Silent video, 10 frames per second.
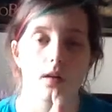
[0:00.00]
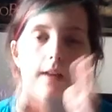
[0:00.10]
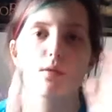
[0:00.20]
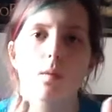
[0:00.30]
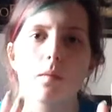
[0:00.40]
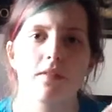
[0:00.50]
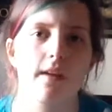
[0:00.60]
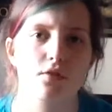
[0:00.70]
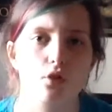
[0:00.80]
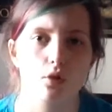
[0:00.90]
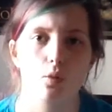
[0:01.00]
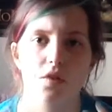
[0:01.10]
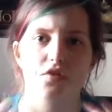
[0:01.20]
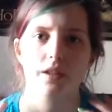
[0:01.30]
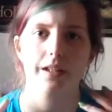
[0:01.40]
Even when we've left school, we're
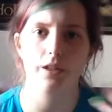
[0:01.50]
still